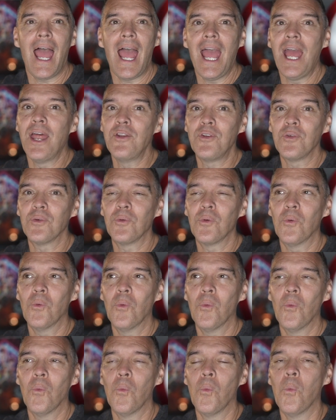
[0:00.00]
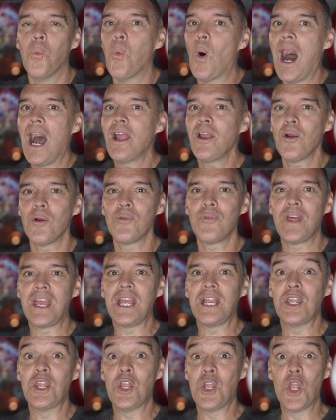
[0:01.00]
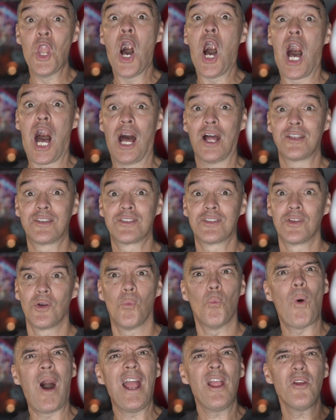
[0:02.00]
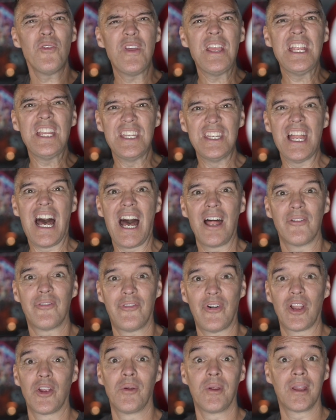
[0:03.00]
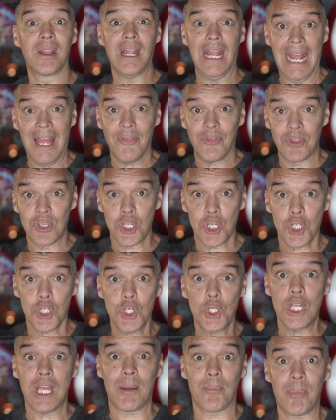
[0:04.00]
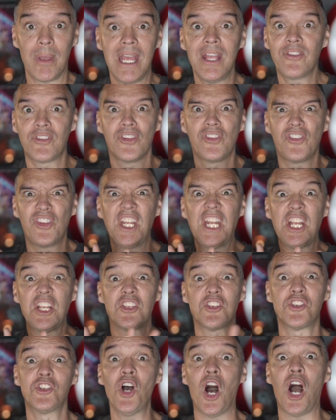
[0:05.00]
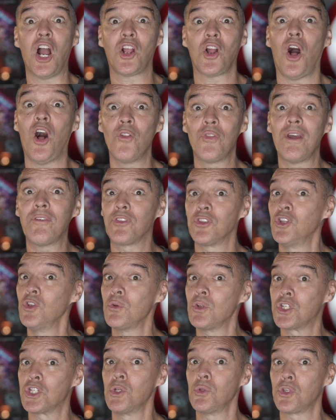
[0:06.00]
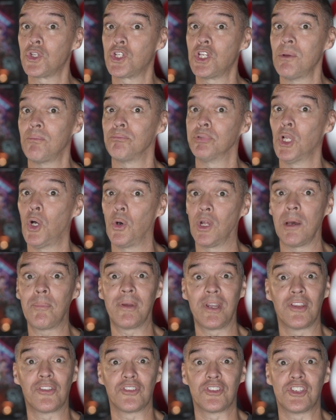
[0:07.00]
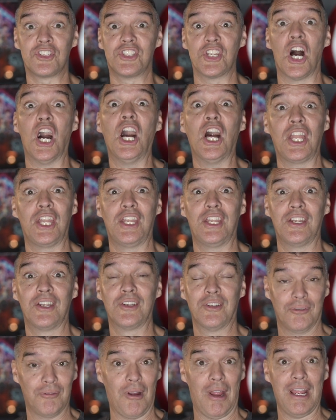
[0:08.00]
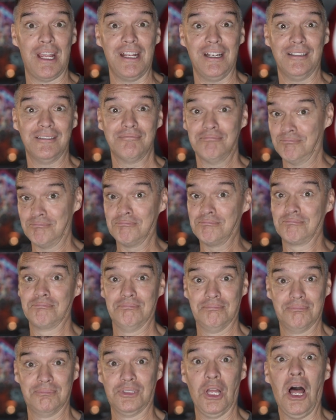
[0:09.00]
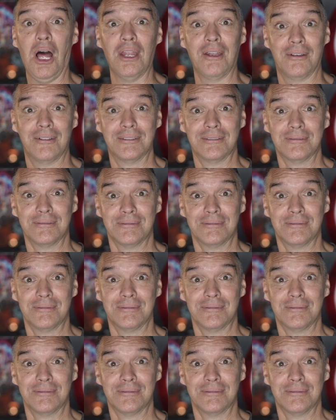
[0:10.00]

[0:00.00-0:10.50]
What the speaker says: And why are they not firing at the ship? It's a sitting duck. All they have to do is shoot the ship, blow it up, and it's done, right? Done.